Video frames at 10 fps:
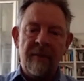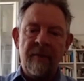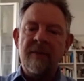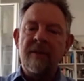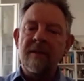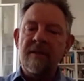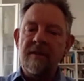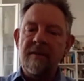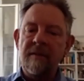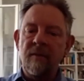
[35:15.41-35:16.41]
But
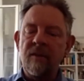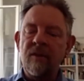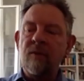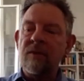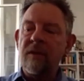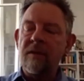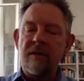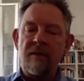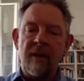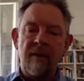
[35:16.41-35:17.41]
would you also
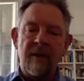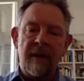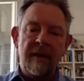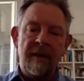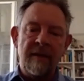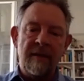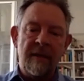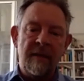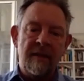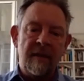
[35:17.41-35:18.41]
describe that as it
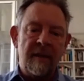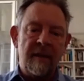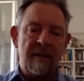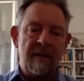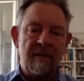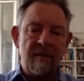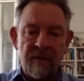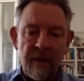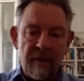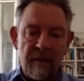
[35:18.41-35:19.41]
sees it as a
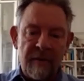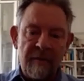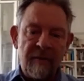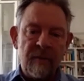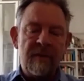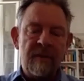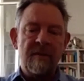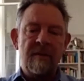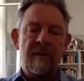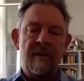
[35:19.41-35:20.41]
sphere of
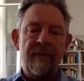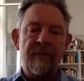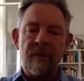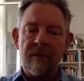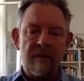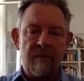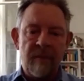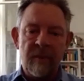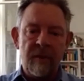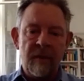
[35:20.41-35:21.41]
influence, or is it
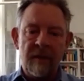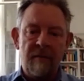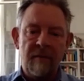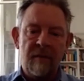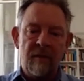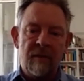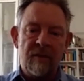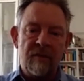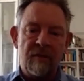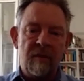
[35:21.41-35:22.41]
purely
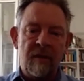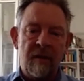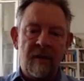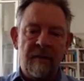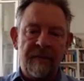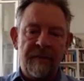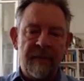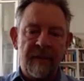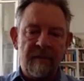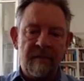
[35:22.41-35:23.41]
commercial,
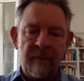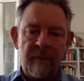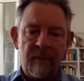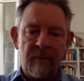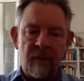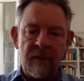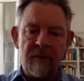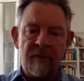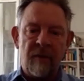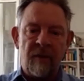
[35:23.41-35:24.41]
that people are going
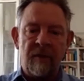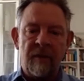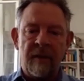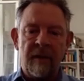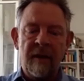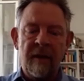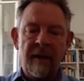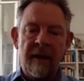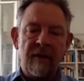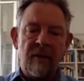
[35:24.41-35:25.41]
to follow their
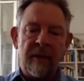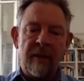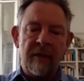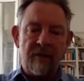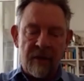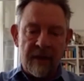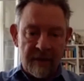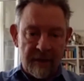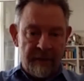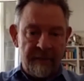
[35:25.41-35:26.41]
economic
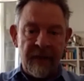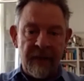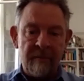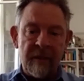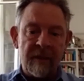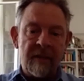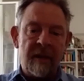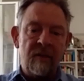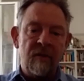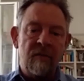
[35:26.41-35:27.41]
interests and
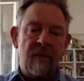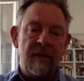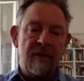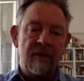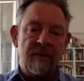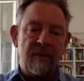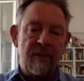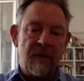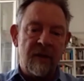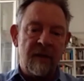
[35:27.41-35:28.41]
maintain good relations with
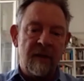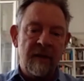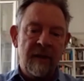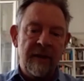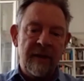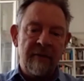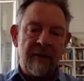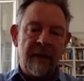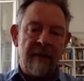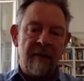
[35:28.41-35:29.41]
China if
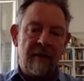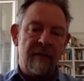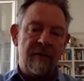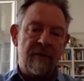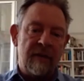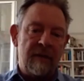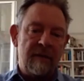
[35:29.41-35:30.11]
they have a lot of trade?